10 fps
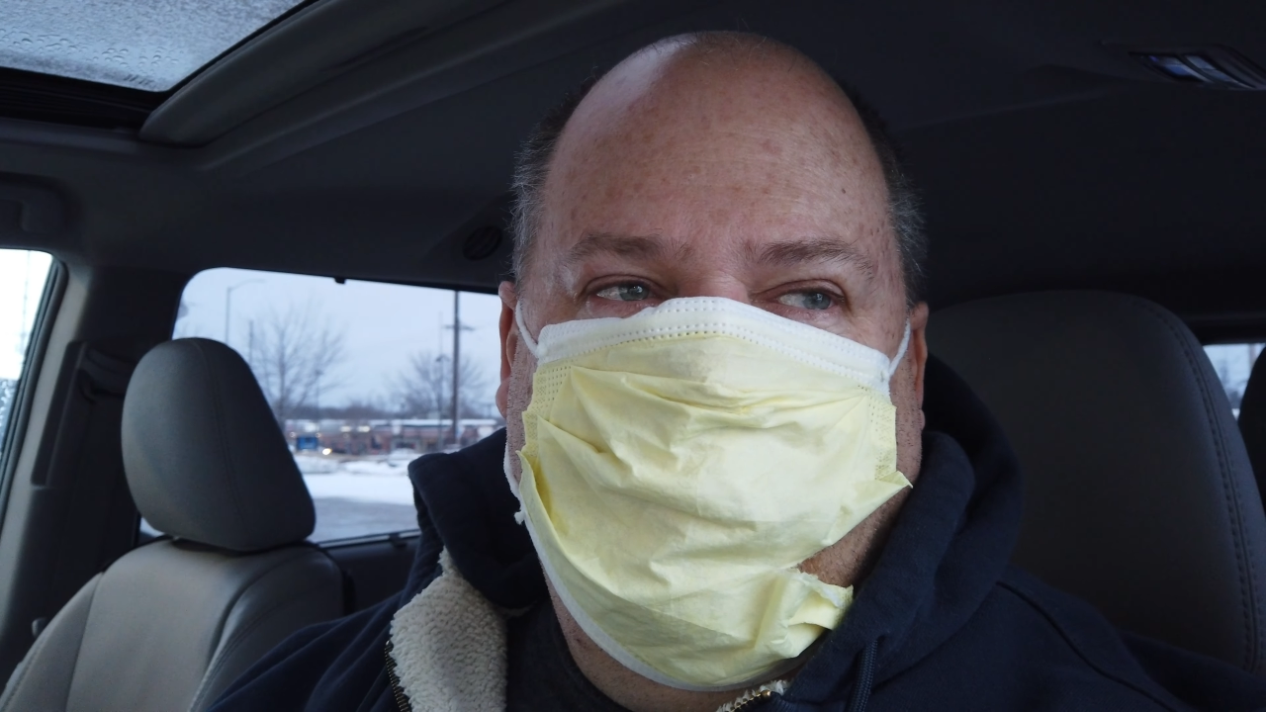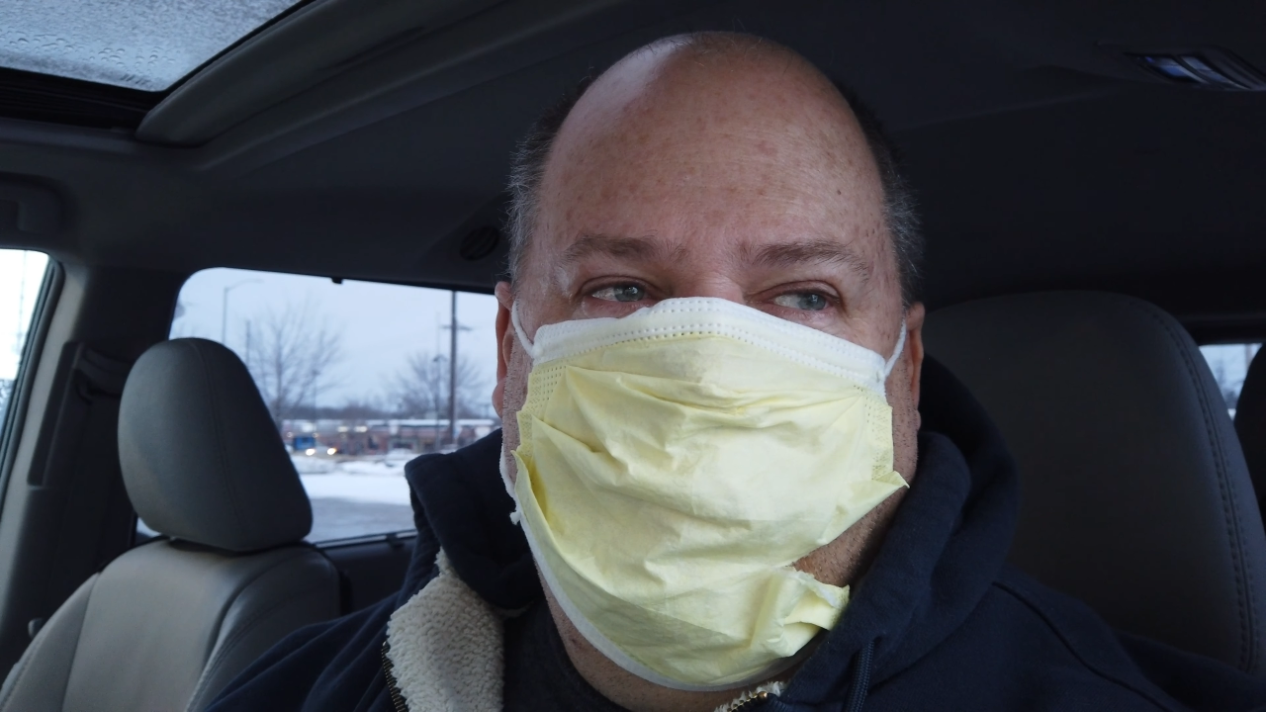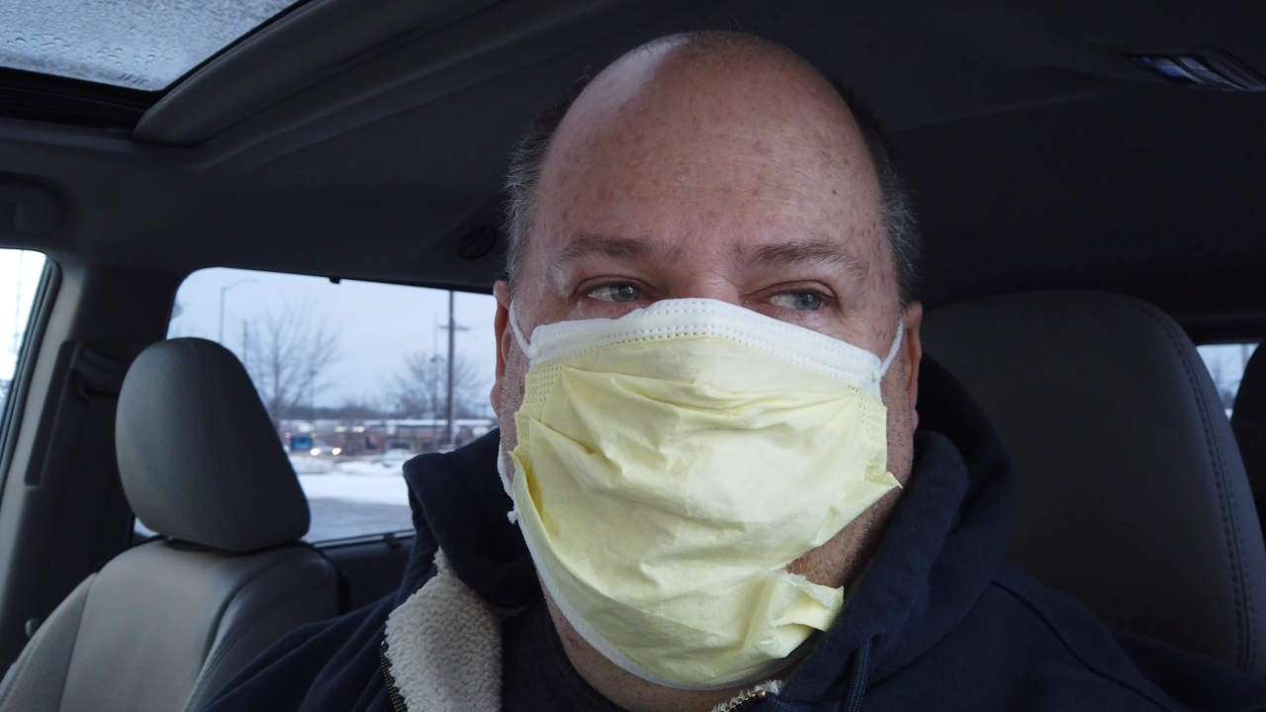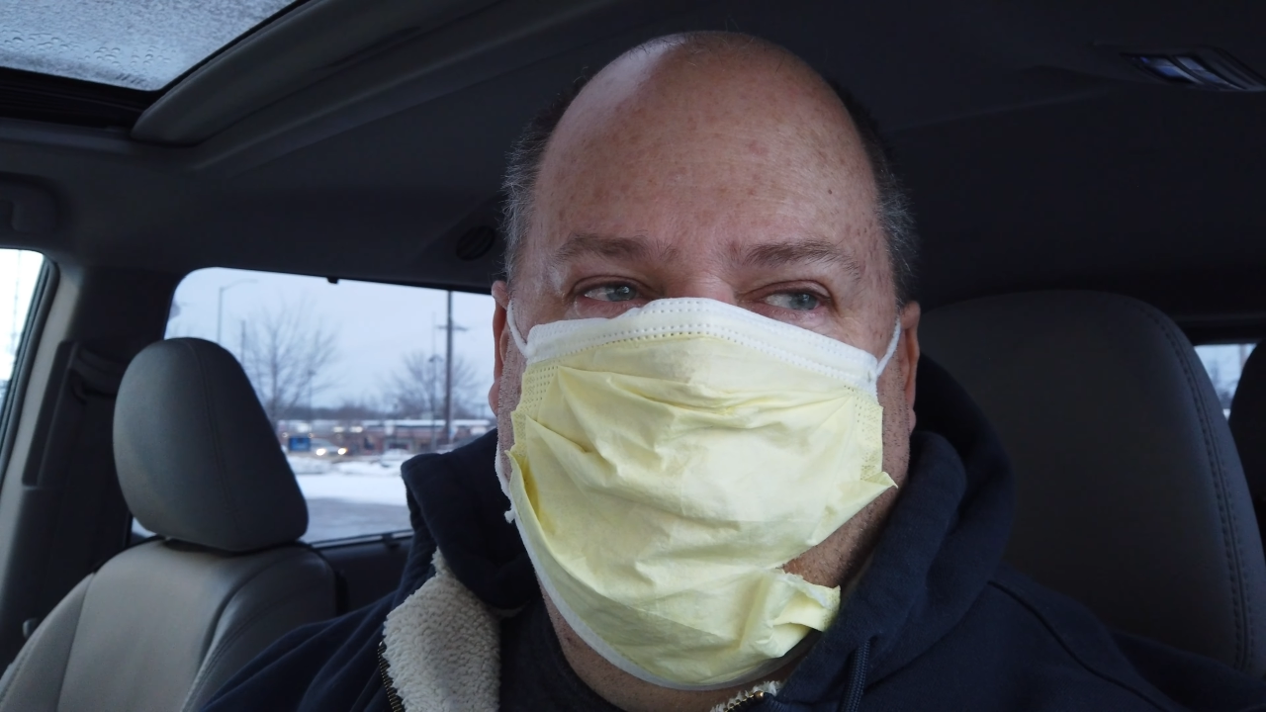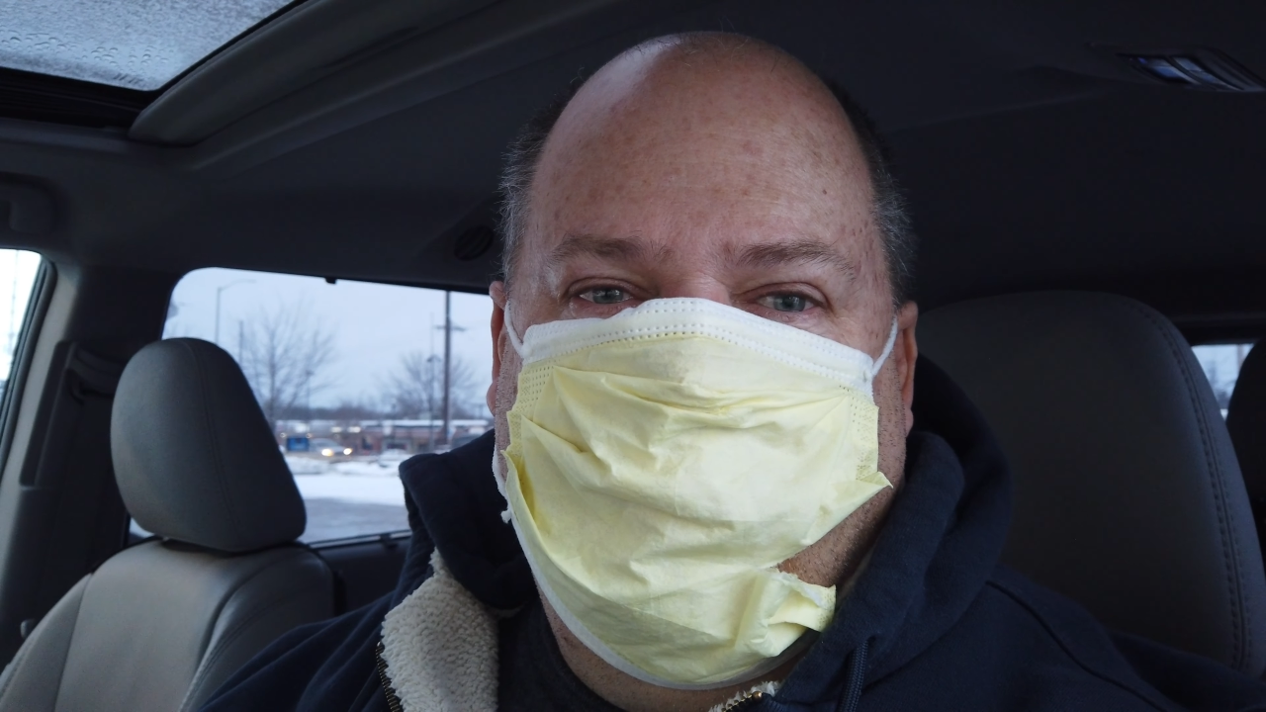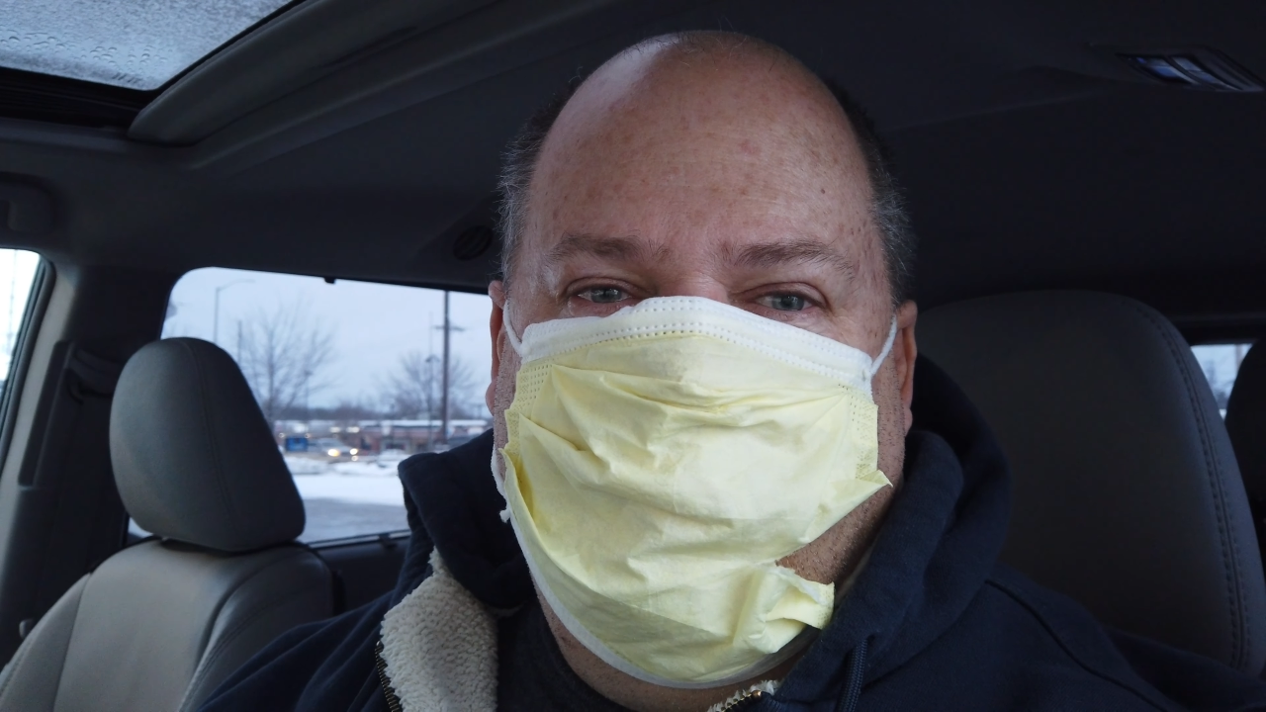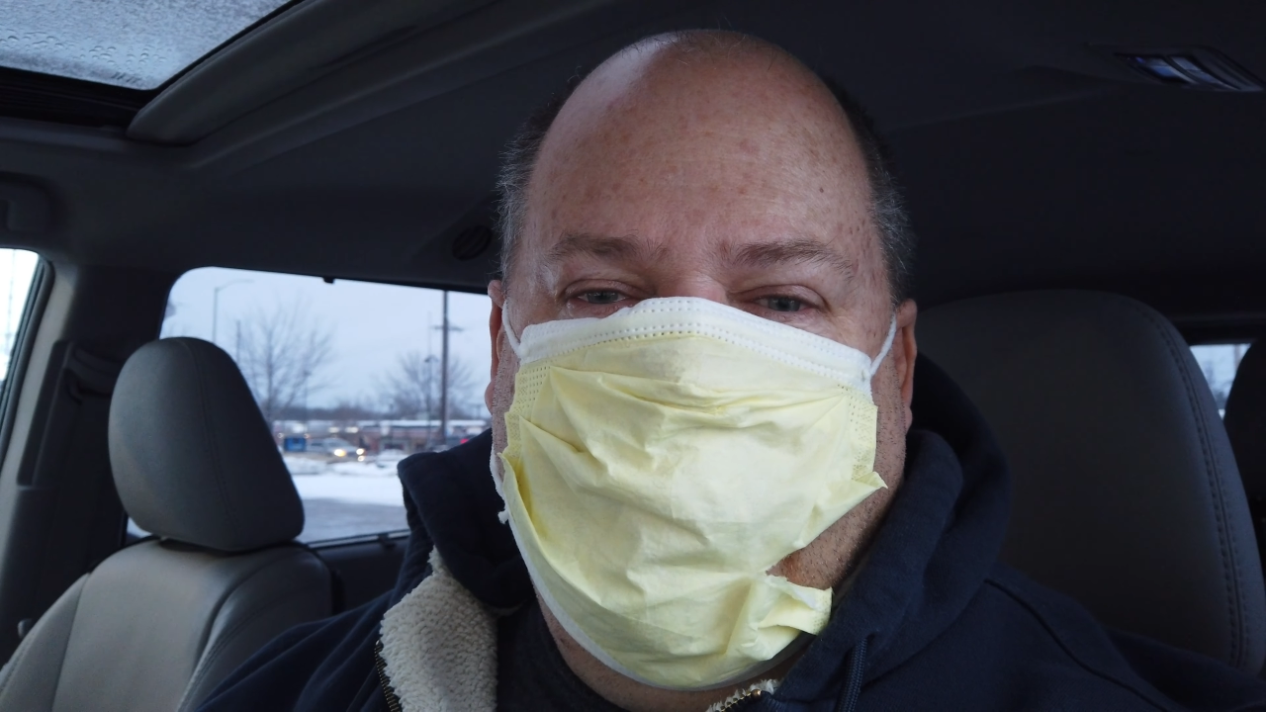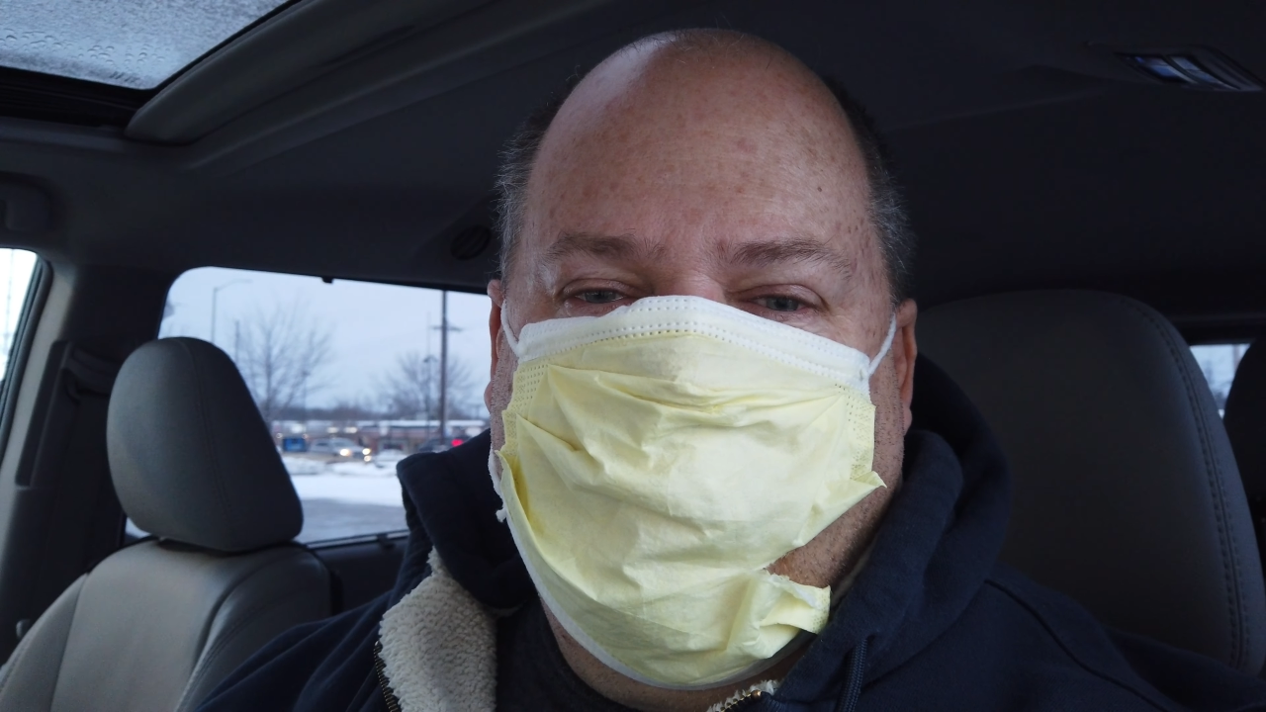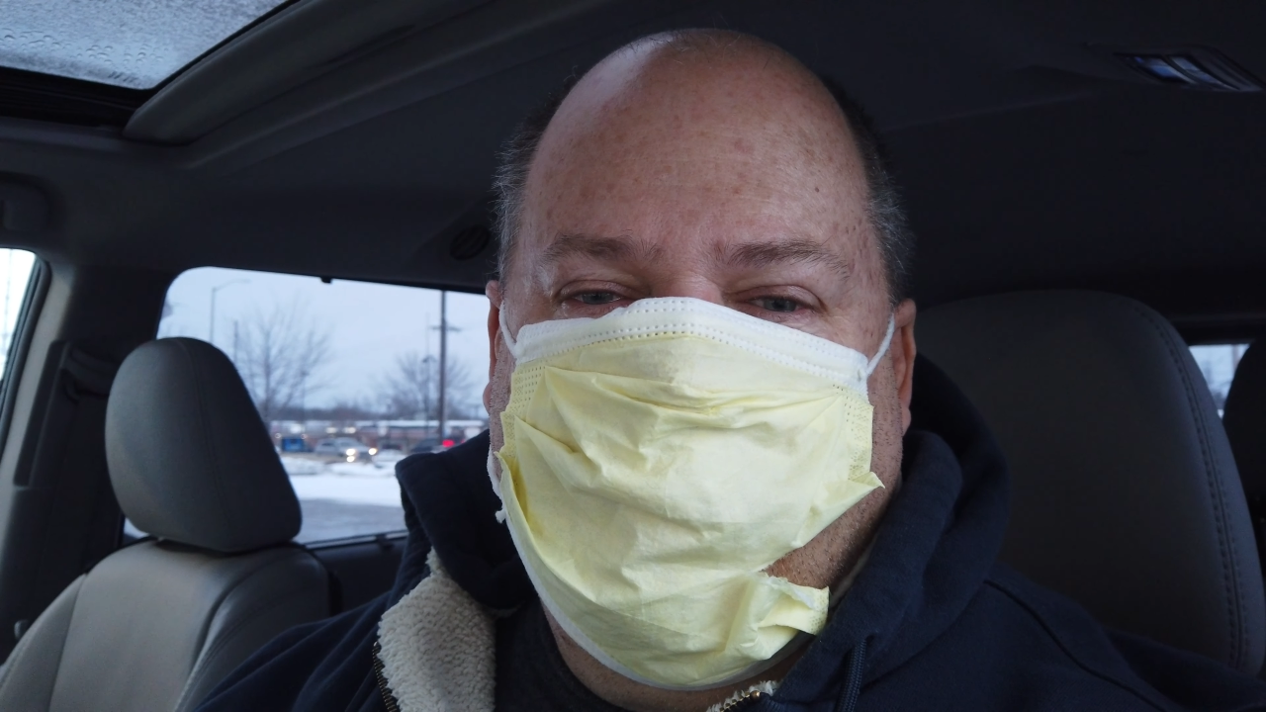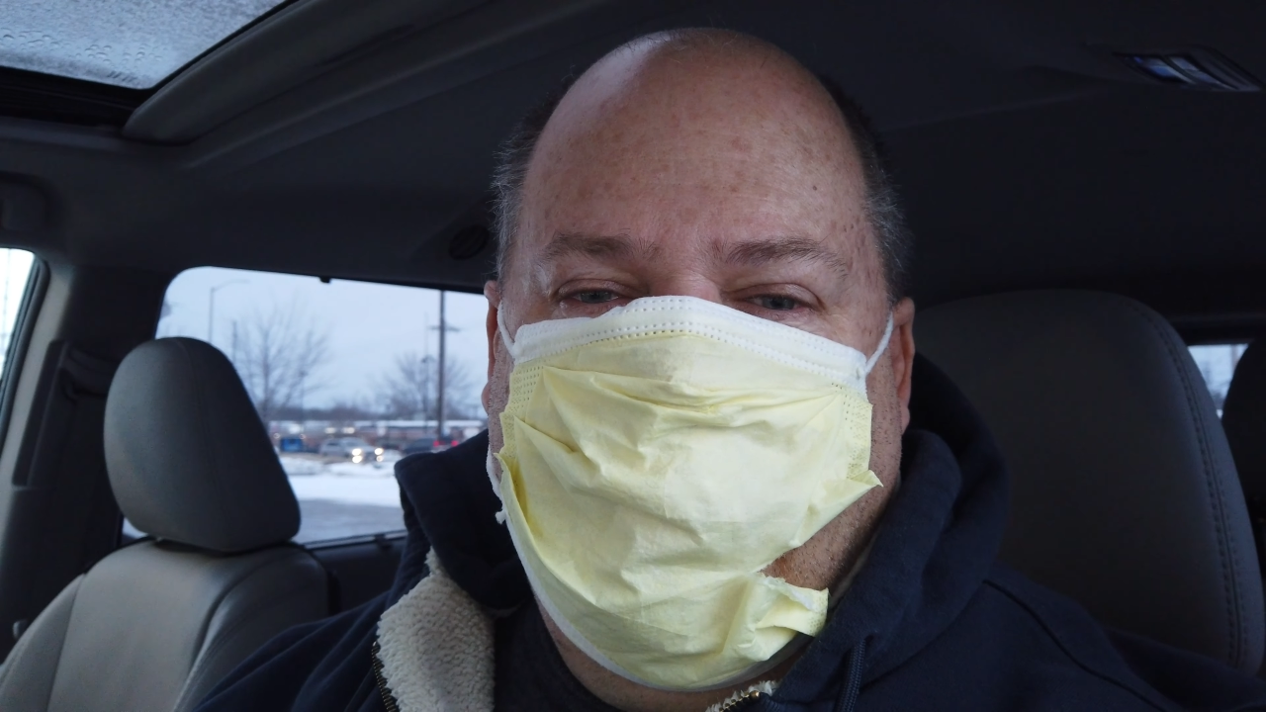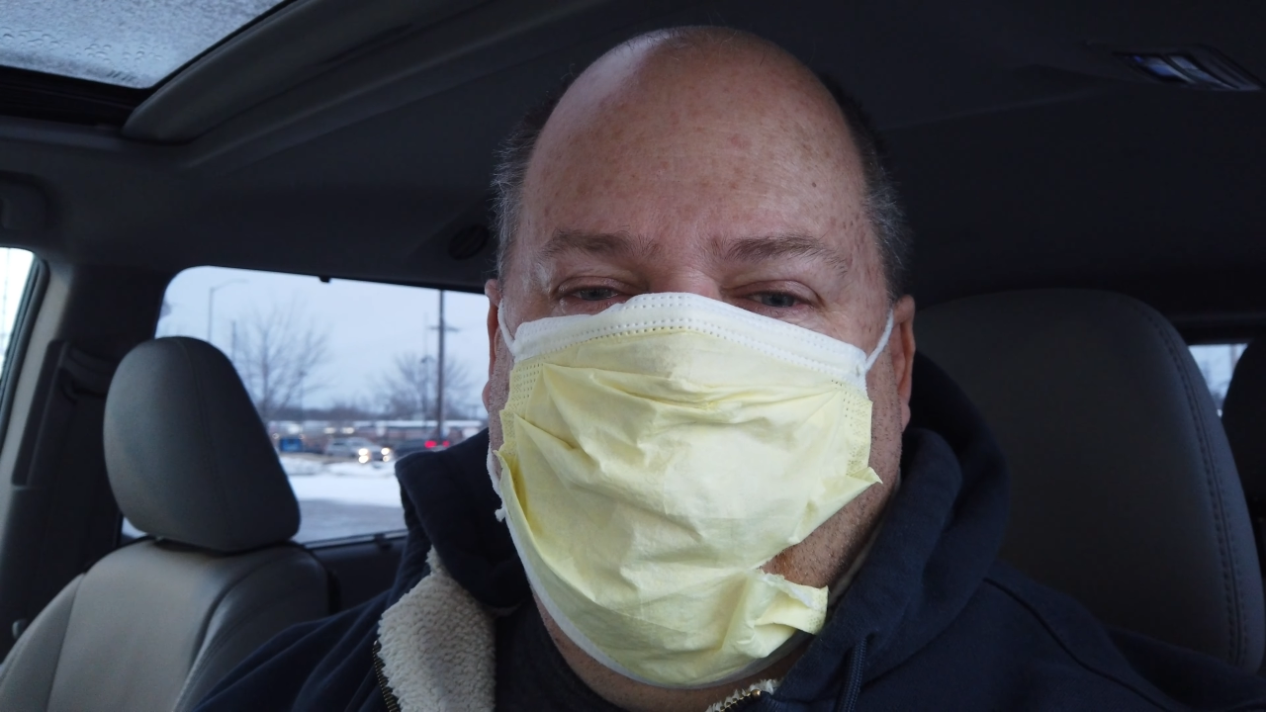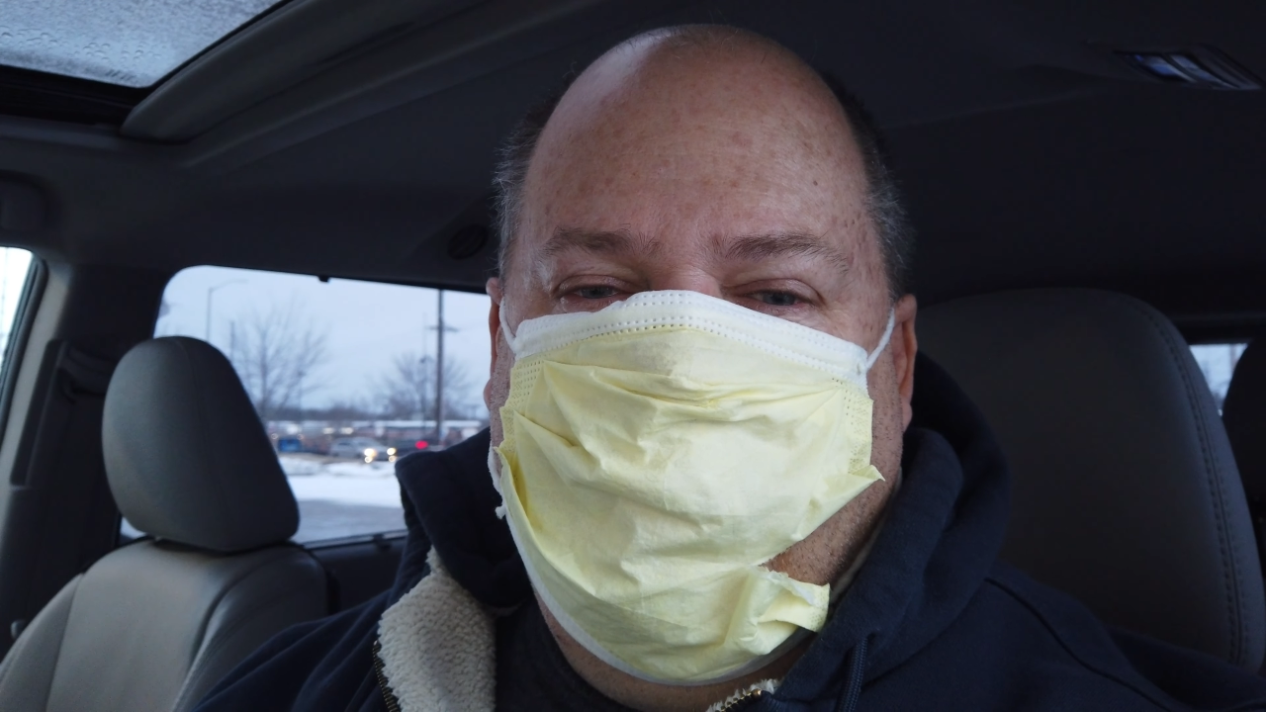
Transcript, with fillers: and she knew it'd make her